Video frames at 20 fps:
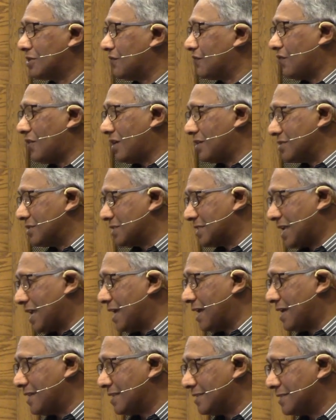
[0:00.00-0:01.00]
the father's
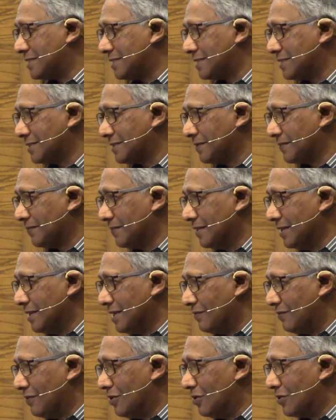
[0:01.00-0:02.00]
hands.
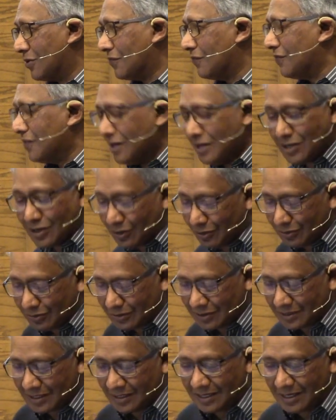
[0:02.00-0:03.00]
If you look very
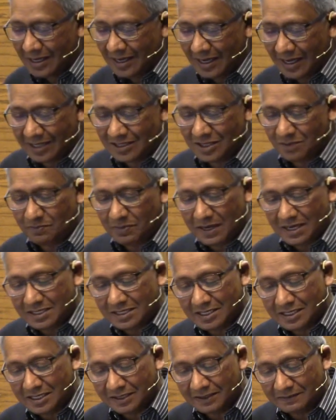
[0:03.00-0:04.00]
closely at the
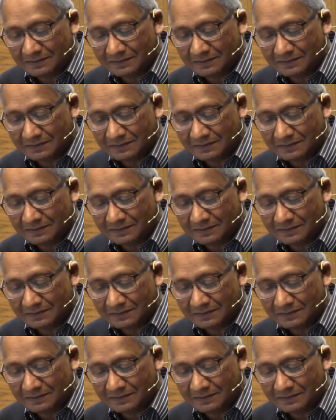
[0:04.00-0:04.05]
painting,